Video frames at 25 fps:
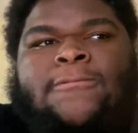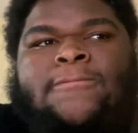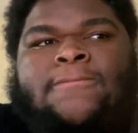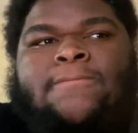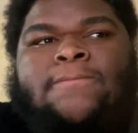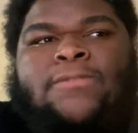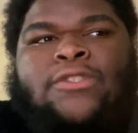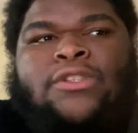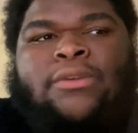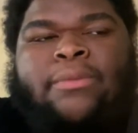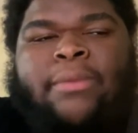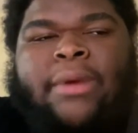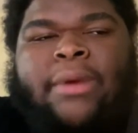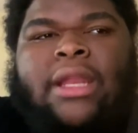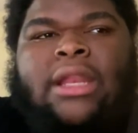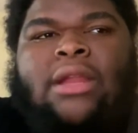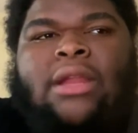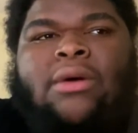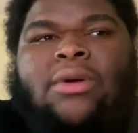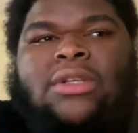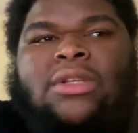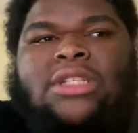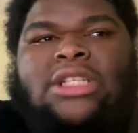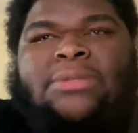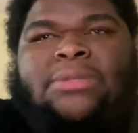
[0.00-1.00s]
Superman
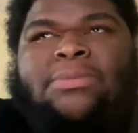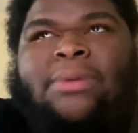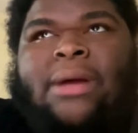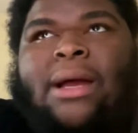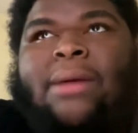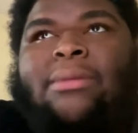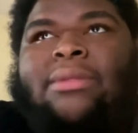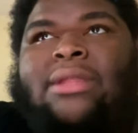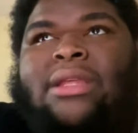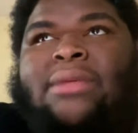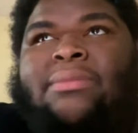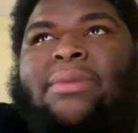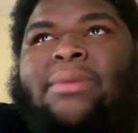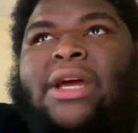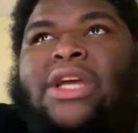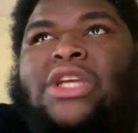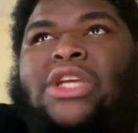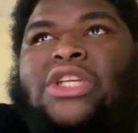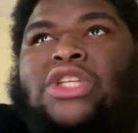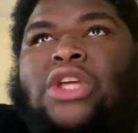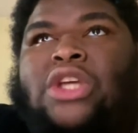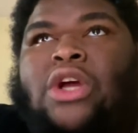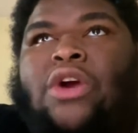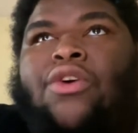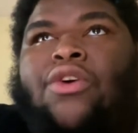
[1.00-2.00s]
Lois is probably the best
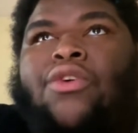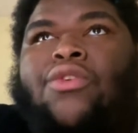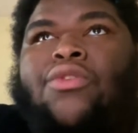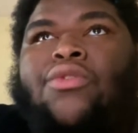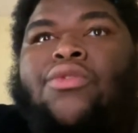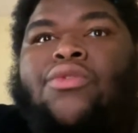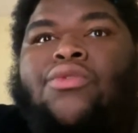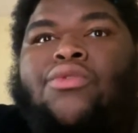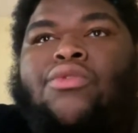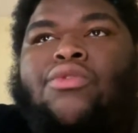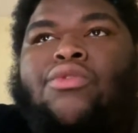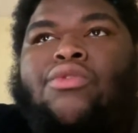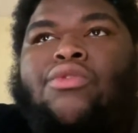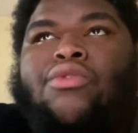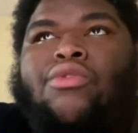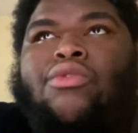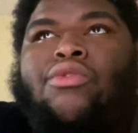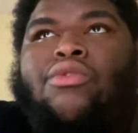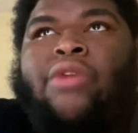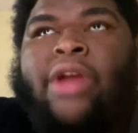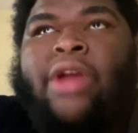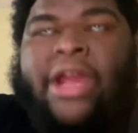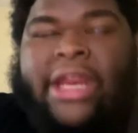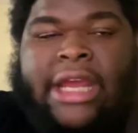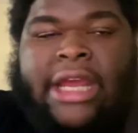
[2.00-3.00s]
show
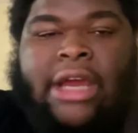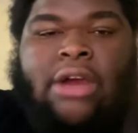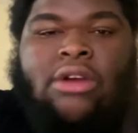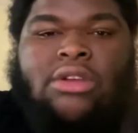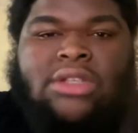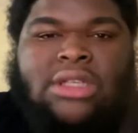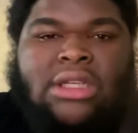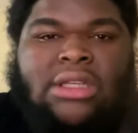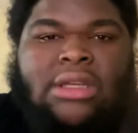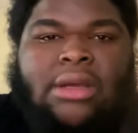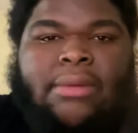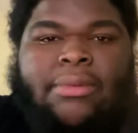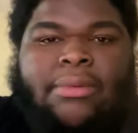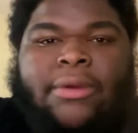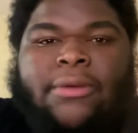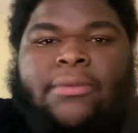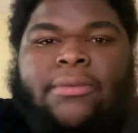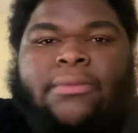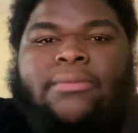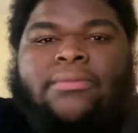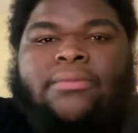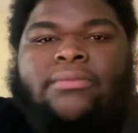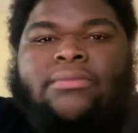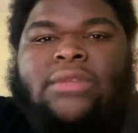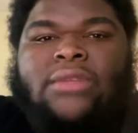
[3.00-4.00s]
right now on CW.
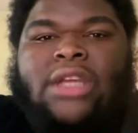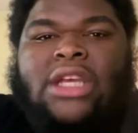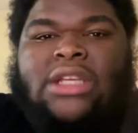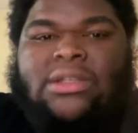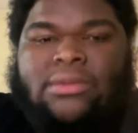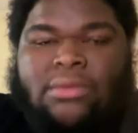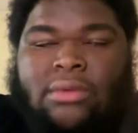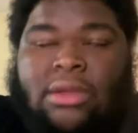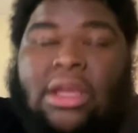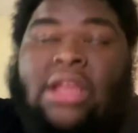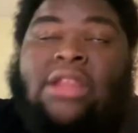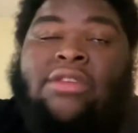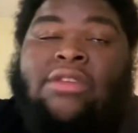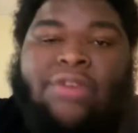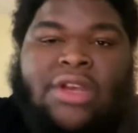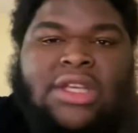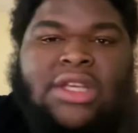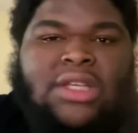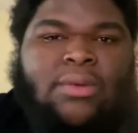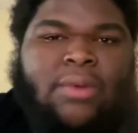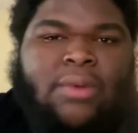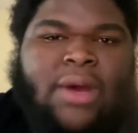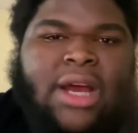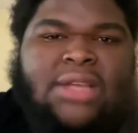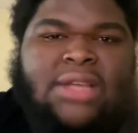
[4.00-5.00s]
And the
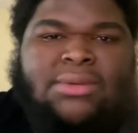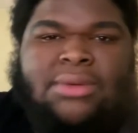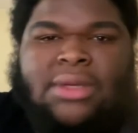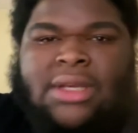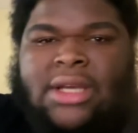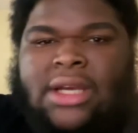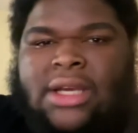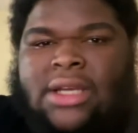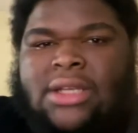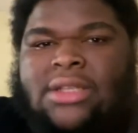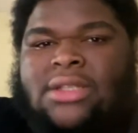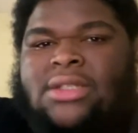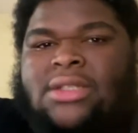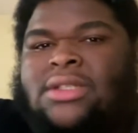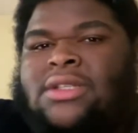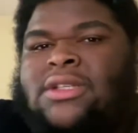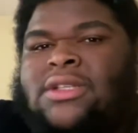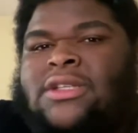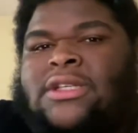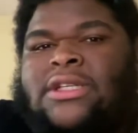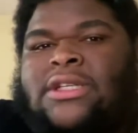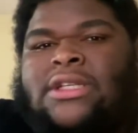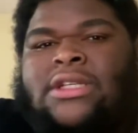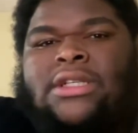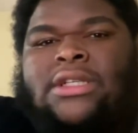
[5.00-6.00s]
reason why is because
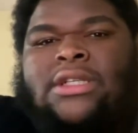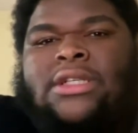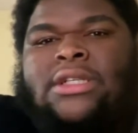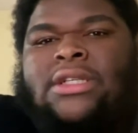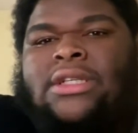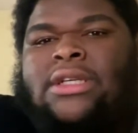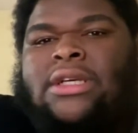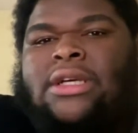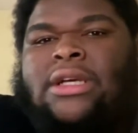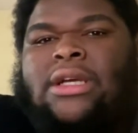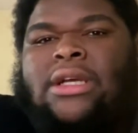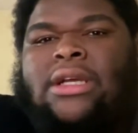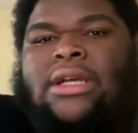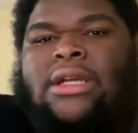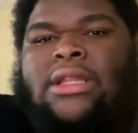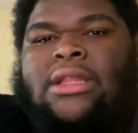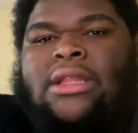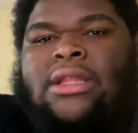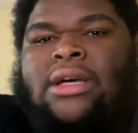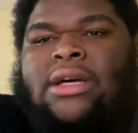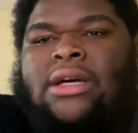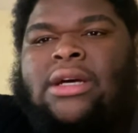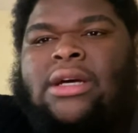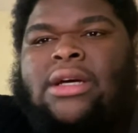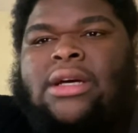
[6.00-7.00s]

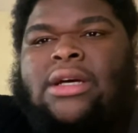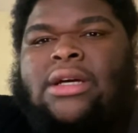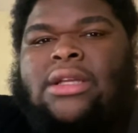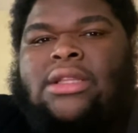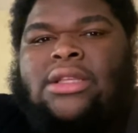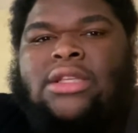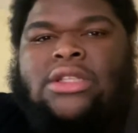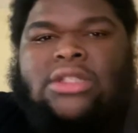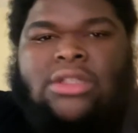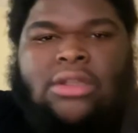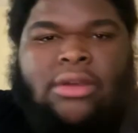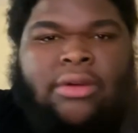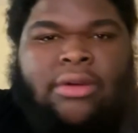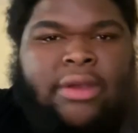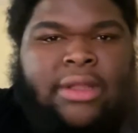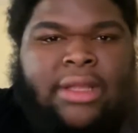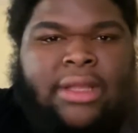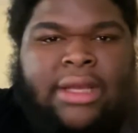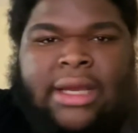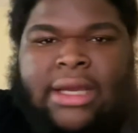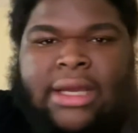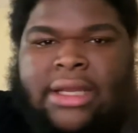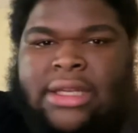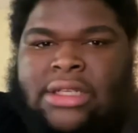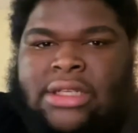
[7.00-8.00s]
the
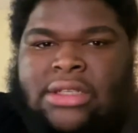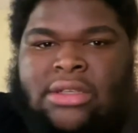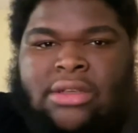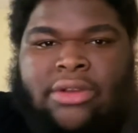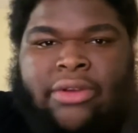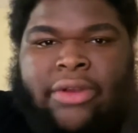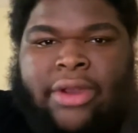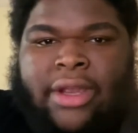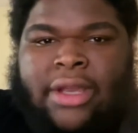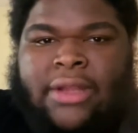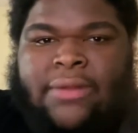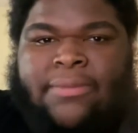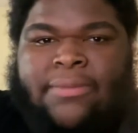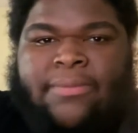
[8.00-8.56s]
storyline is great.